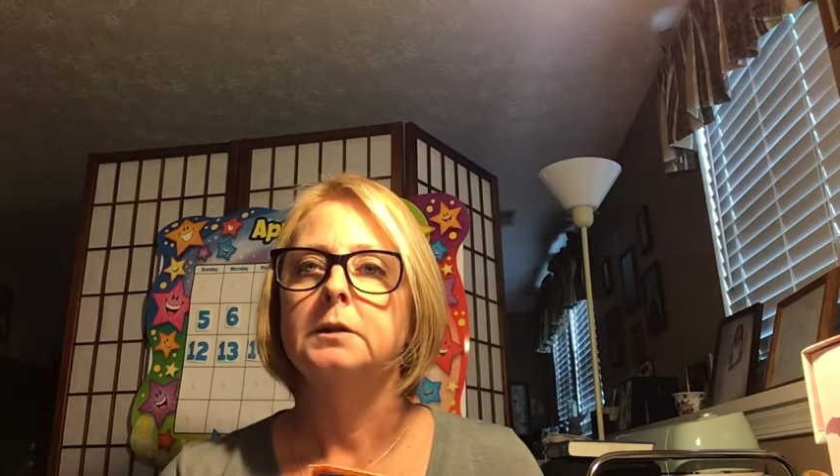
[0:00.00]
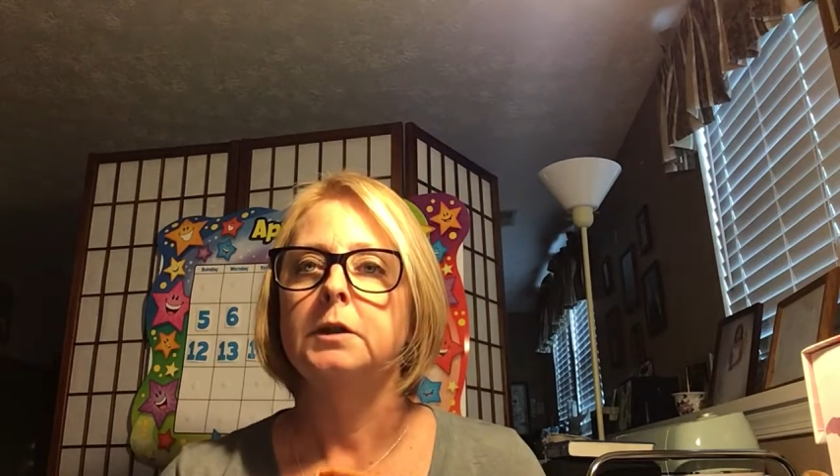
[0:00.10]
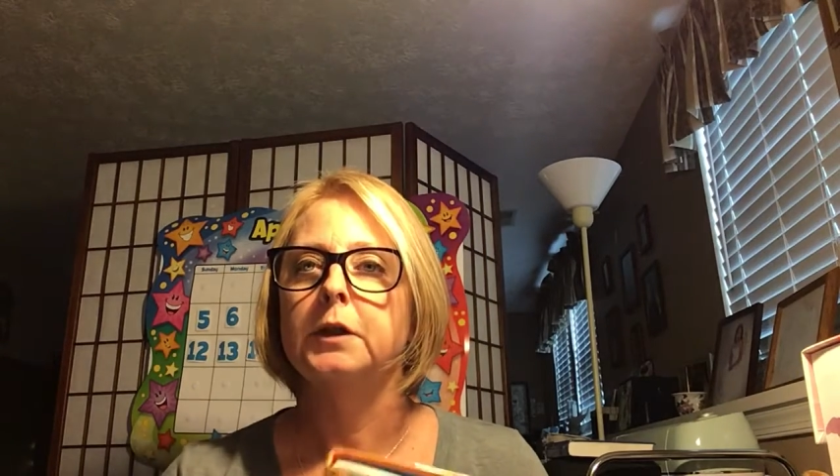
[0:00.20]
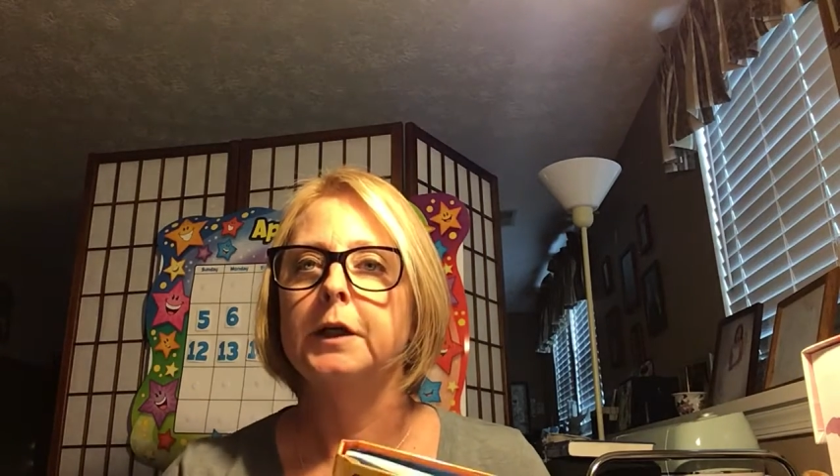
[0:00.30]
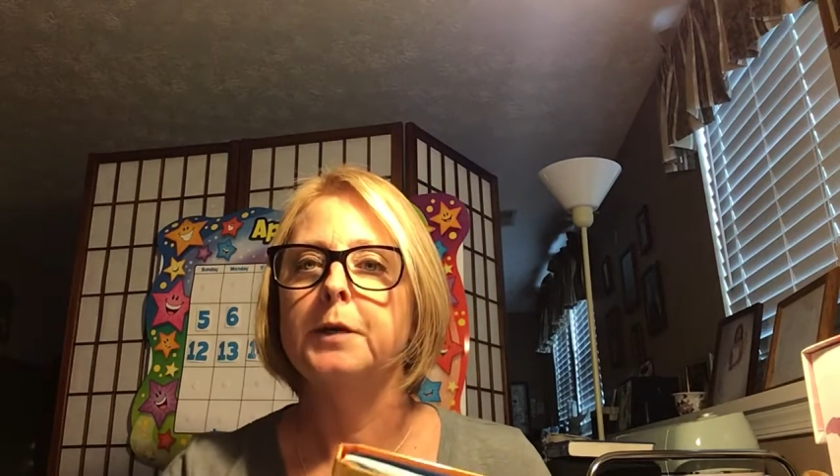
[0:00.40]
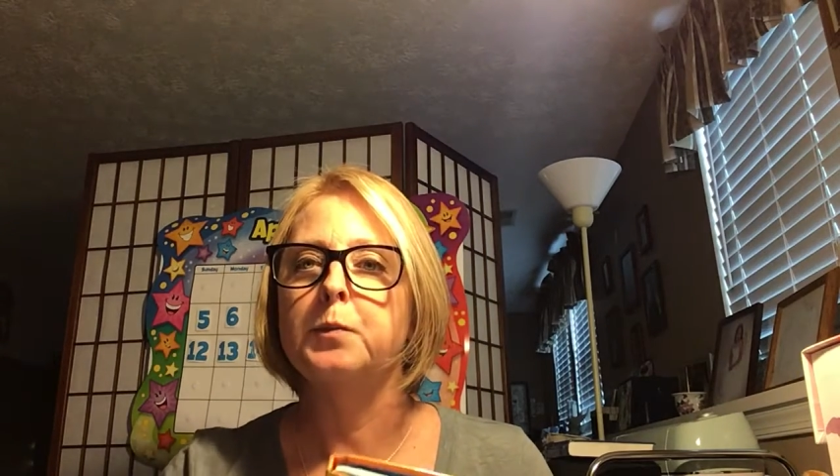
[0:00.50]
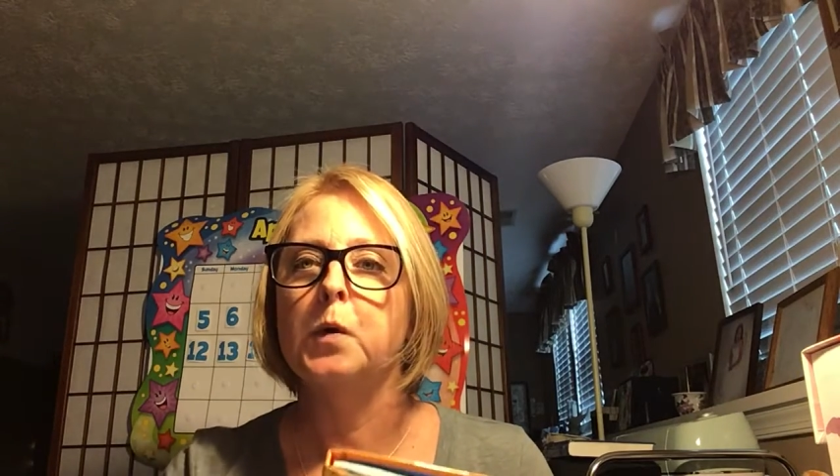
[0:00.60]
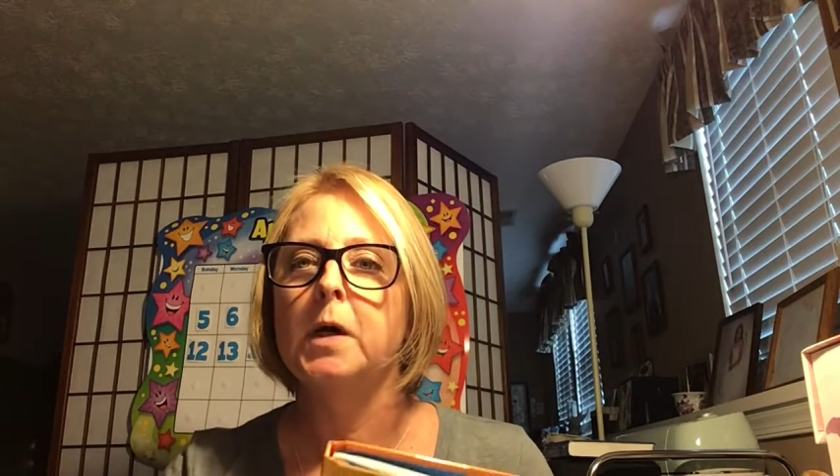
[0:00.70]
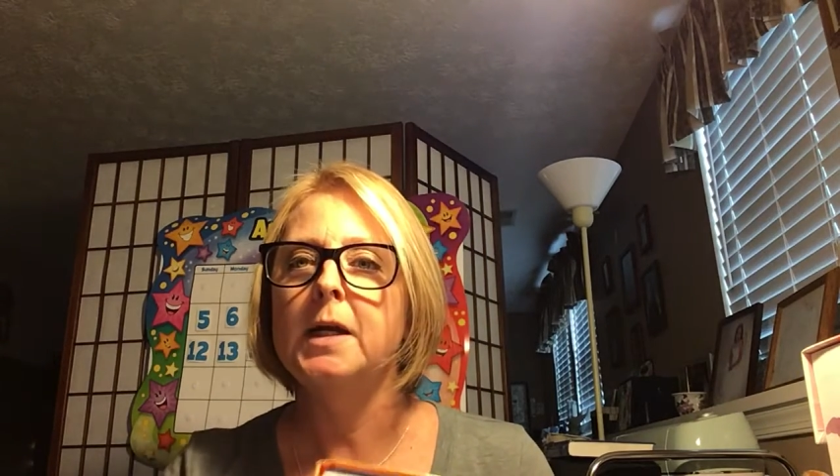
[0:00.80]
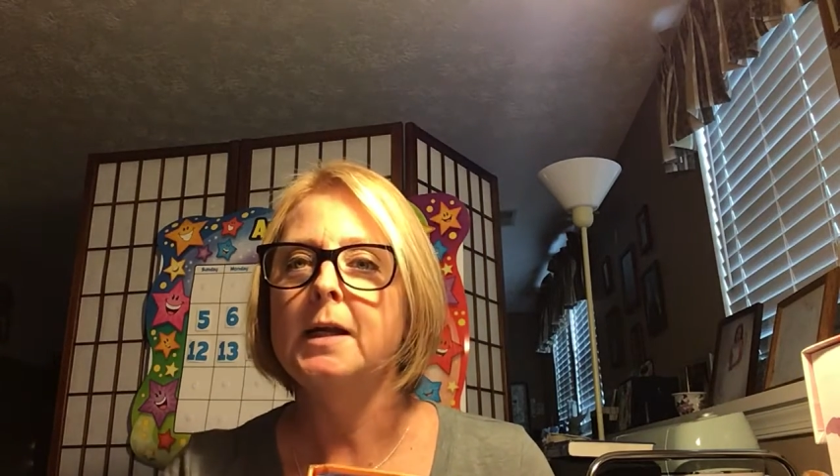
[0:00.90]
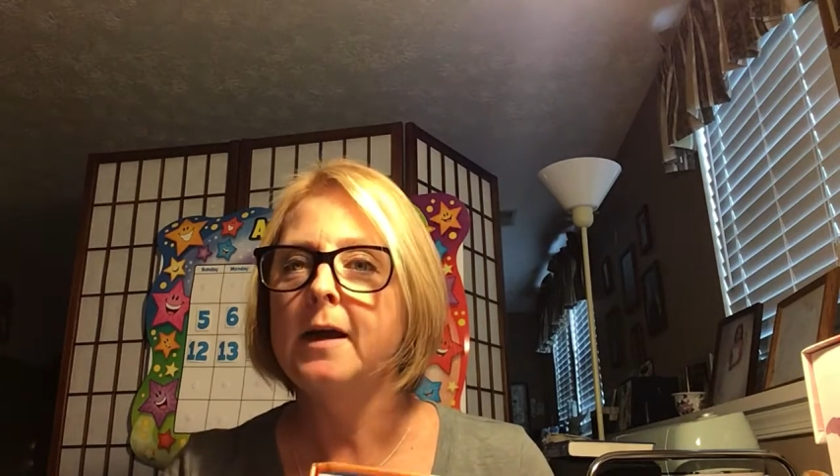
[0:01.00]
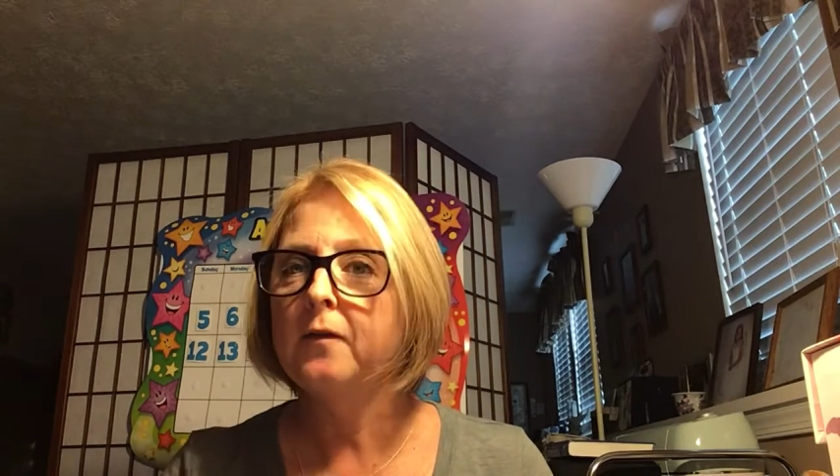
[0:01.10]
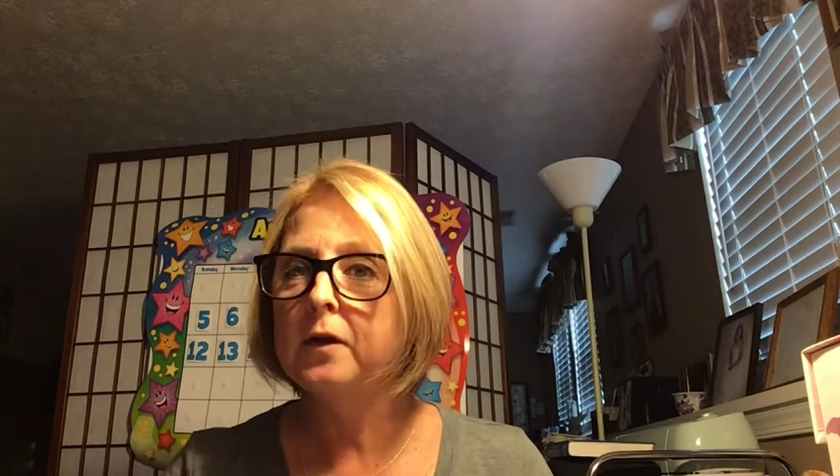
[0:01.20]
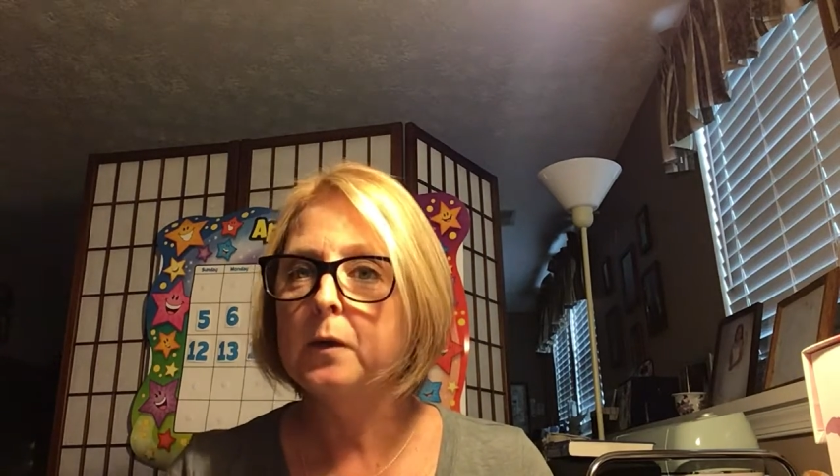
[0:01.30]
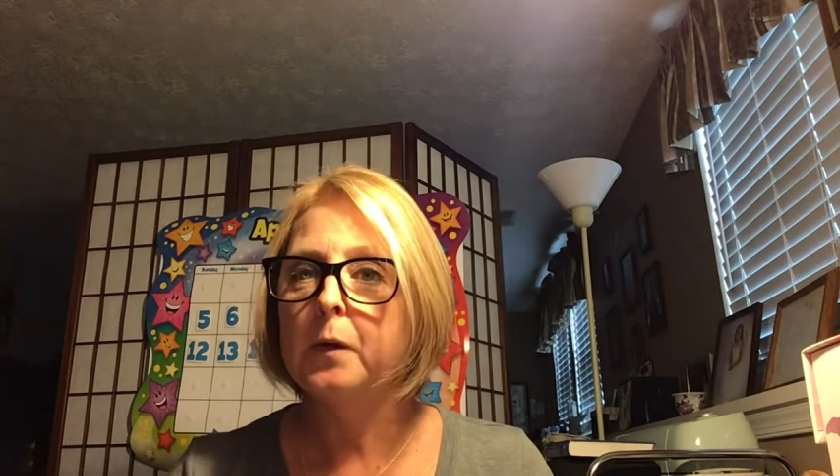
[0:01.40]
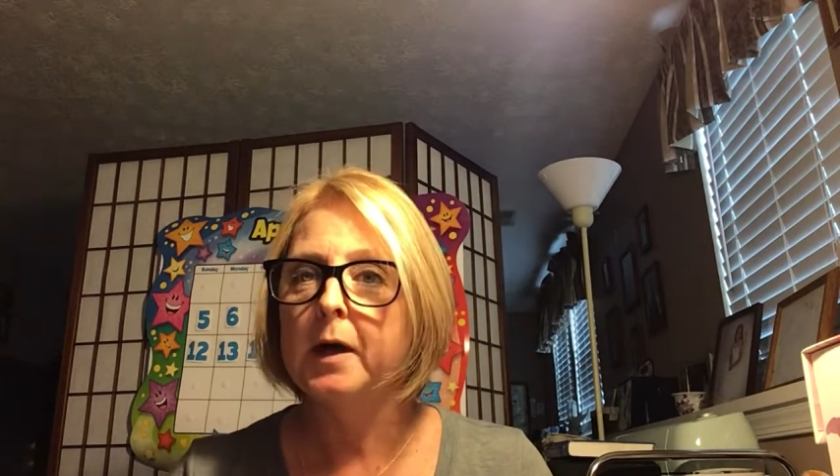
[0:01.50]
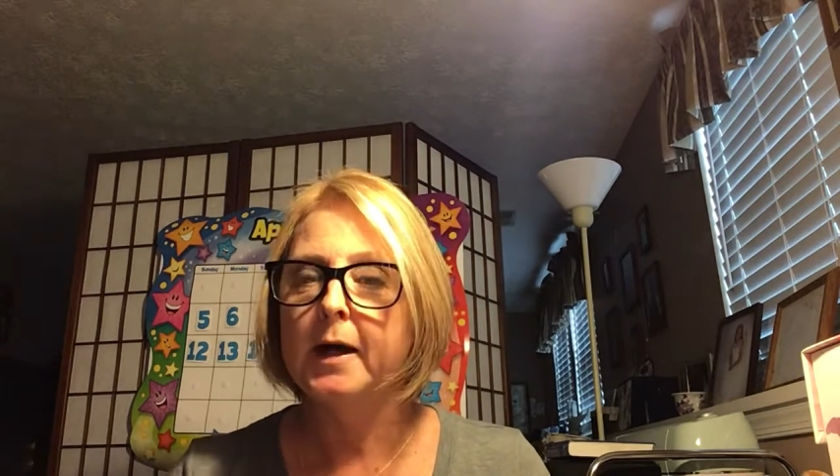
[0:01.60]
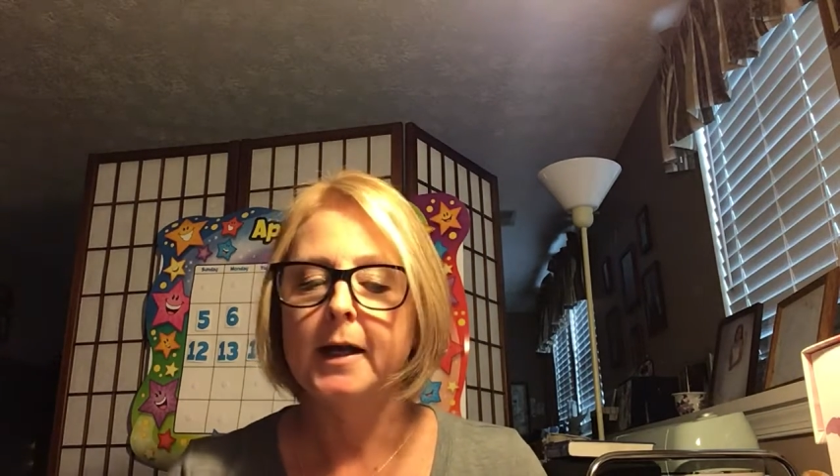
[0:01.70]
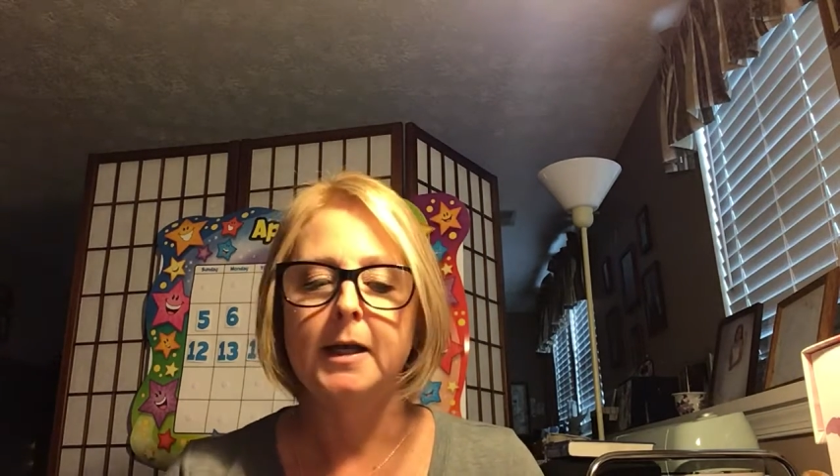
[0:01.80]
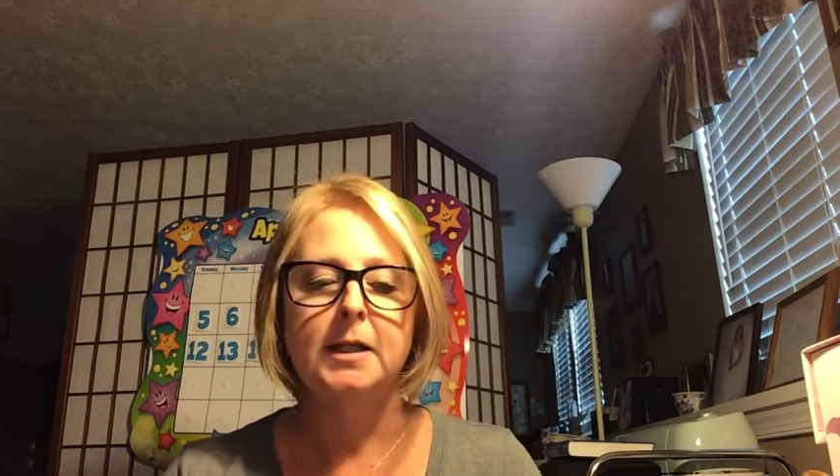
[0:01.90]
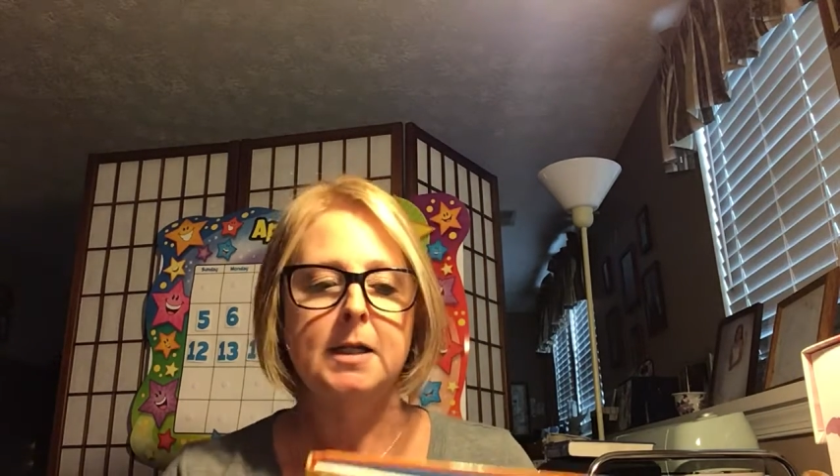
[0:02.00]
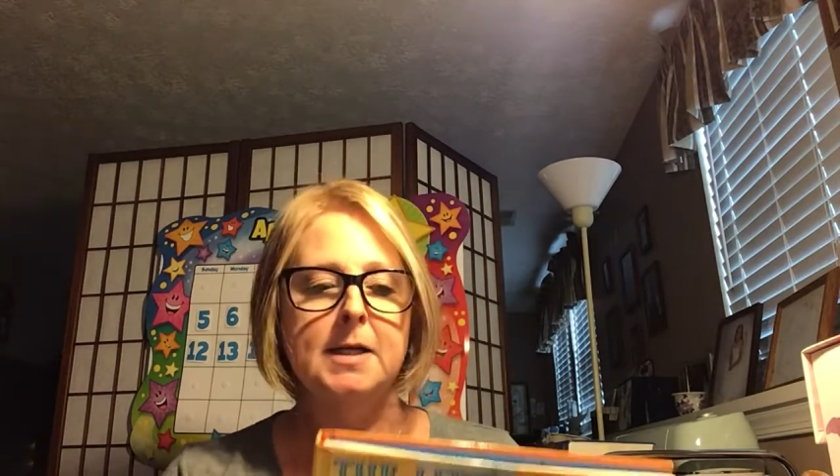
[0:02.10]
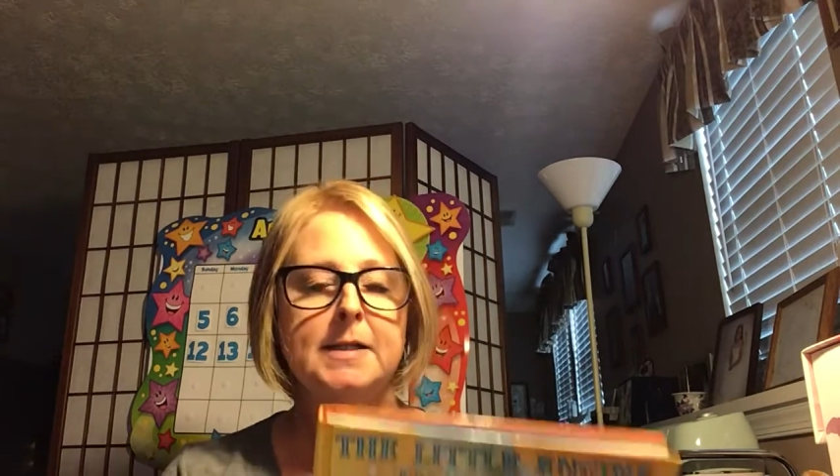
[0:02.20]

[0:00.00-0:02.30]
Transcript: Good morning, everyone.